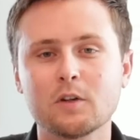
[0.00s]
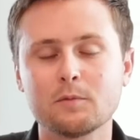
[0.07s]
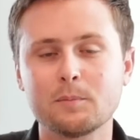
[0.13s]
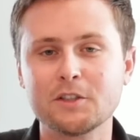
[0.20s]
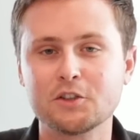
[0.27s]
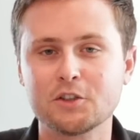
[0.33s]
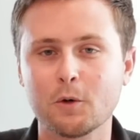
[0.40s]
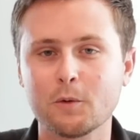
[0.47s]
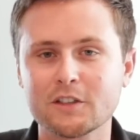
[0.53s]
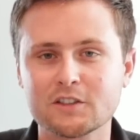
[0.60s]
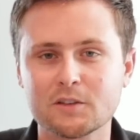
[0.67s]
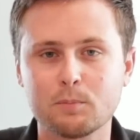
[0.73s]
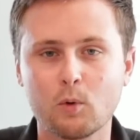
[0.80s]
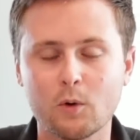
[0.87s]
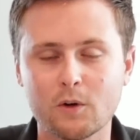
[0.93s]
who have been showing
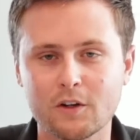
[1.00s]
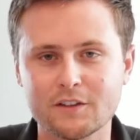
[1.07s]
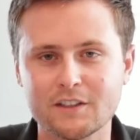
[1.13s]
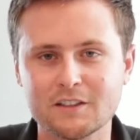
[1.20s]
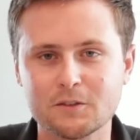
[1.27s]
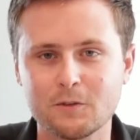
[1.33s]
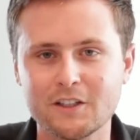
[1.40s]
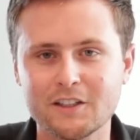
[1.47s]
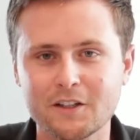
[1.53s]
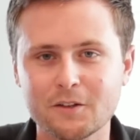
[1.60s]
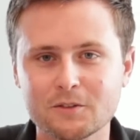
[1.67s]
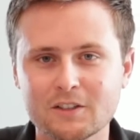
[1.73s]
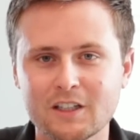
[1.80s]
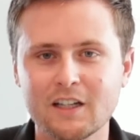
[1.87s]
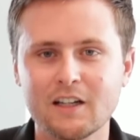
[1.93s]
support on these
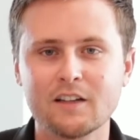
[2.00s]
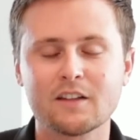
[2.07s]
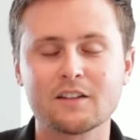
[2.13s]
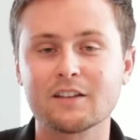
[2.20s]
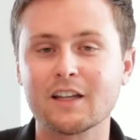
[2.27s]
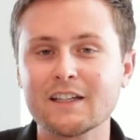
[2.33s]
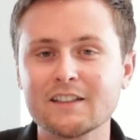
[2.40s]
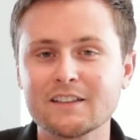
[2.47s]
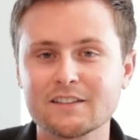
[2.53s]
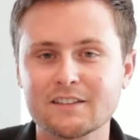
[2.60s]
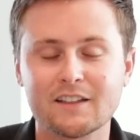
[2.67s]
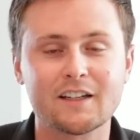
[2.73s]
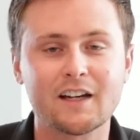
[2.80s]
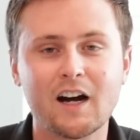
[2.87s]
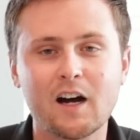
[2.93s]
videos. The likes,
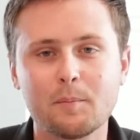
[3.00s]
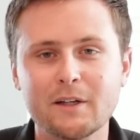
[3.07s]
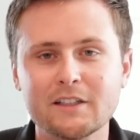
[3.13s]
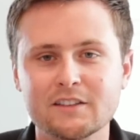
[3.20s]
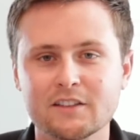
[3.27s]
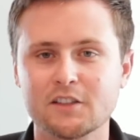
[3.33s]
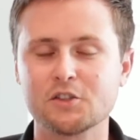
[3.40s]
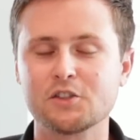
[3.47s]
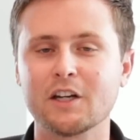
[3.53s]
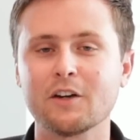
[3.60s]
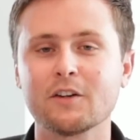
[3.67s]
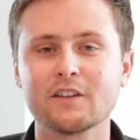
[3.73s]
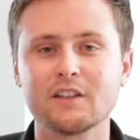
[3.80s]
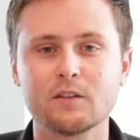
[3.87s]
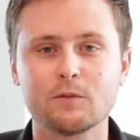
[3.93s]
the comments, the
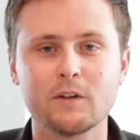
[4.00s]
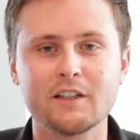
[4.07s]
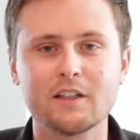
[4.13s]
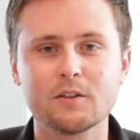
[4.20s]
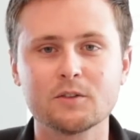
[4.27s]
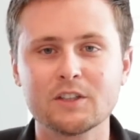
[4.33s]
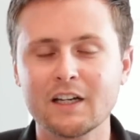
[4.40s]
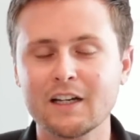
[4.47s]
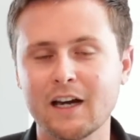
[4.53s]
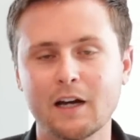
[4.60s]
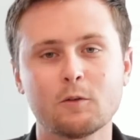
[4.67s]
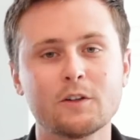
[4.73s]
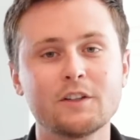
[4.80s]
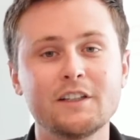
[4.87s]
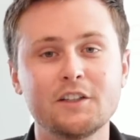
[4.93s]
sharing these videos, I
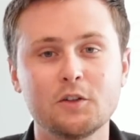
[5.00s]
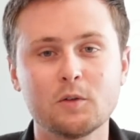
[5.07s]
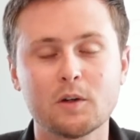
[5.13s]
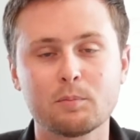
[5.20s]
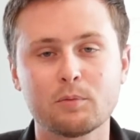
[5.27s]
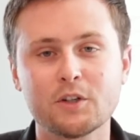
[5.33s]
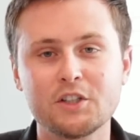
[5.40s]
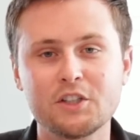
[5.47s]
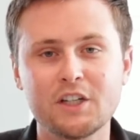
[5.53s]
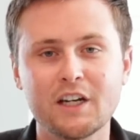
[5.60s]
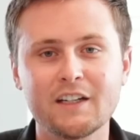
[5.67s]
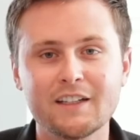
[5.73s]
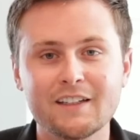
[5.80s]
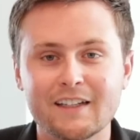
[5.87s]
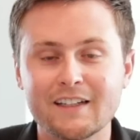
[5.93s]
really do
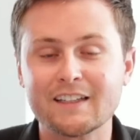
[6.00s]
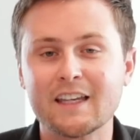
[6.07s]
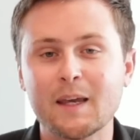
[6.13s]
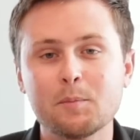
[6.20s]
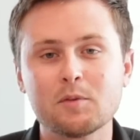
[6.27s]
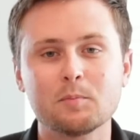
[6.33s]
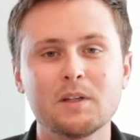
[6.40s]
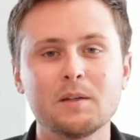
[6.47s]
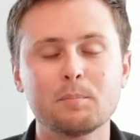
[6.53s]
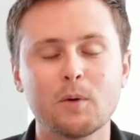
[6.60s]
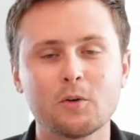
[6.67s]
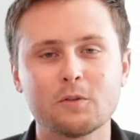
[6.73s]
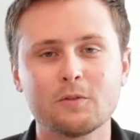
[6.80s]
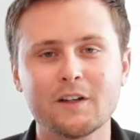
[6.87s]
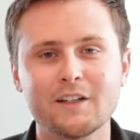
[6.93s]
appreciate it and it keeps me
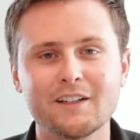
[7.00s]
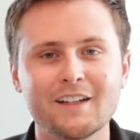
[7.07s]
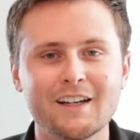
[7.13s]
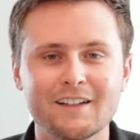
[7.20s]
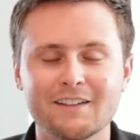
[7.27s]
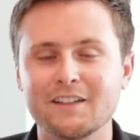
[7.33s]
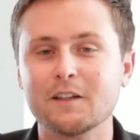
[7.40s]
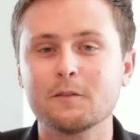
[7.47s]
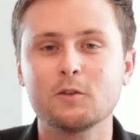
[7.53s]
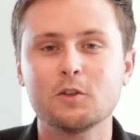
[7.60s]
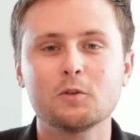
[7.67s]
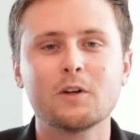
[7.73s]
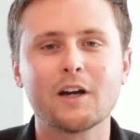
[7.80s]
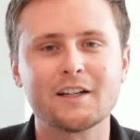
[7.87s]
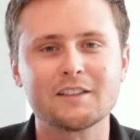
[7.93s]
motivated to give
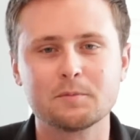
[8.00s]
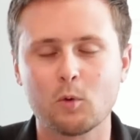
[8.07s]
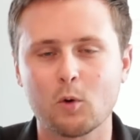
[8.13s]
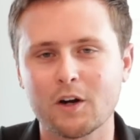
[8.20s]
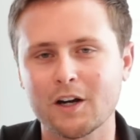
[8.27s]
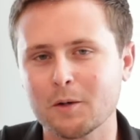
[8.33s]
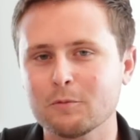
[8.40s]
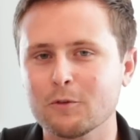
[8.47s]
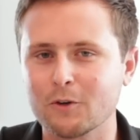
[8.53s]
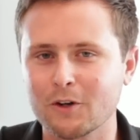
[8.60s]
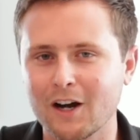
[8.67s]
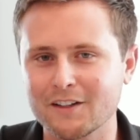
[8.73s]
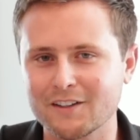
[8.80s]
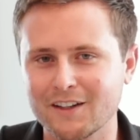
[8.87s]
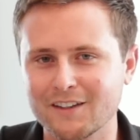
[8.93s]
you guys more helpful
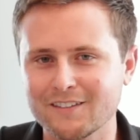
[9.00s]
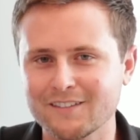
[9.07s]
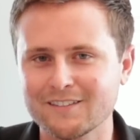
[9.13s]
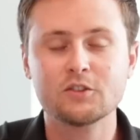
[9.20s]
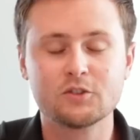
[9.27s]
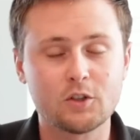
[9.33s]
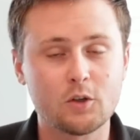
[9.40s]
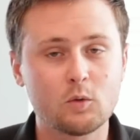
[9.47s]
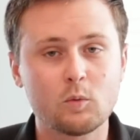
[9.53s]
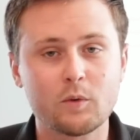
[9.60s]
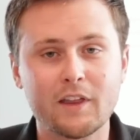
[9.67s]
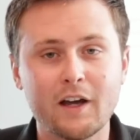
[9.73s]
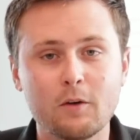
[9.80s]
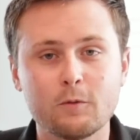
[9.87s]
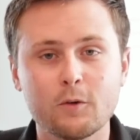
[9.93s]
content. So
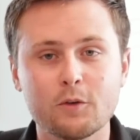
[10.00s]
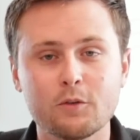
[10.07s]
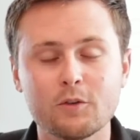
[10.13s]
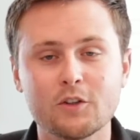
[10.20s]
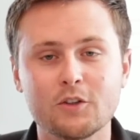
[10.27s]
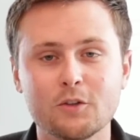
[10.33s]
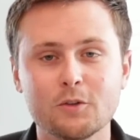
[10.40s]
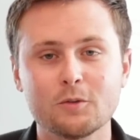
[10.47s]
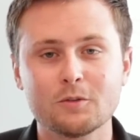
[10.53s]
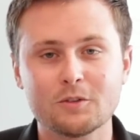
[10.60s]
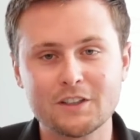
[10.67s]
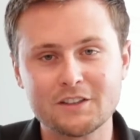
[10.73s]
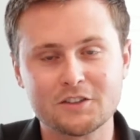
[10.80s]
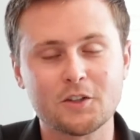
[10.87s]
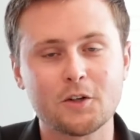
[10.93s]
without further ado,
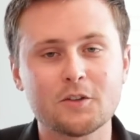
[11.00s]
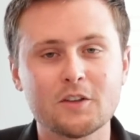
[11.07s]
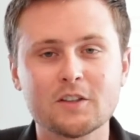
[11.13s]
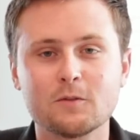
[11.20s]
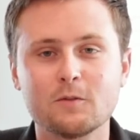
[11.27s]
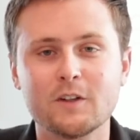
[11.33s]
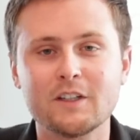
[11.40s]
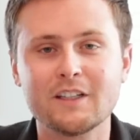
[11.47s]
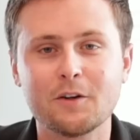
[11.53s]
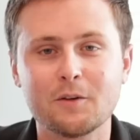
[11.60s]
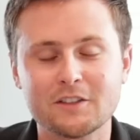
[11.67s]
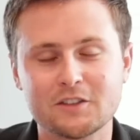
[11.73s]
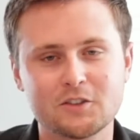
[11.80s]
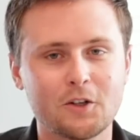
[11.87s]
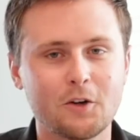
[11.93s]
let's start this video
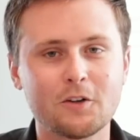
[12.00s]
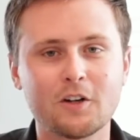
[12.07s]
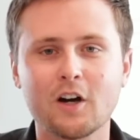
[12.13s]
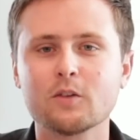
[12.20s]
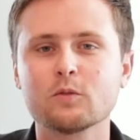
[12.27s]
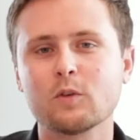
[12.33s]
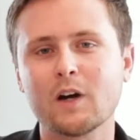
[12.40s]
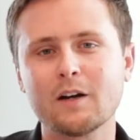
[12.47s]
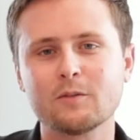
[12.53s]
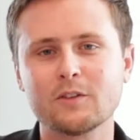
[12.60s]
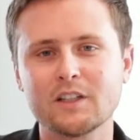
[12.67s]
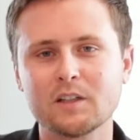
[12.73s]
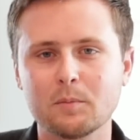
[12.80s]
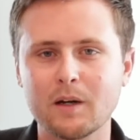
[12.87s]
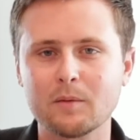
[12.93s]
and start
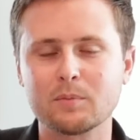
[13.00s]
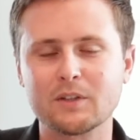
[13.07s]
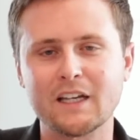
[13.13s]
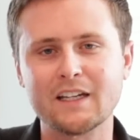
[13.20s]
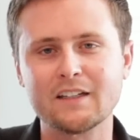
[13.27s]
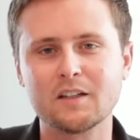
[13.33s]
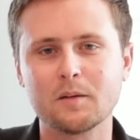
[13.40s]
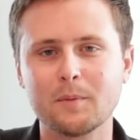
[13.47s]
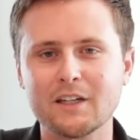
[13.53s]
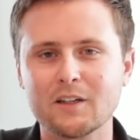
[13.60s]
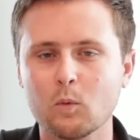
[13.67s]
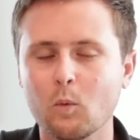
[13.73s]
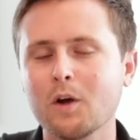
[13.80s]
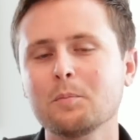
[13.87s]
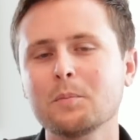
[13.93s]
unraveling my plan to make
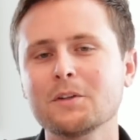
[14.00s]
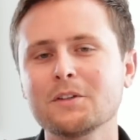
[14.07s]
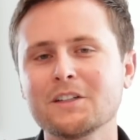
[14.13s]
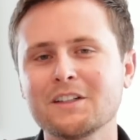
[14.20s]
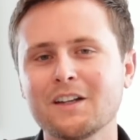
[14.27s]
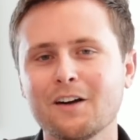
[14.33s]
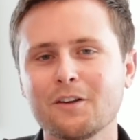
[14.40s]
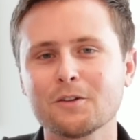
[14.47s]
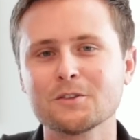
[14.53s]
$1 million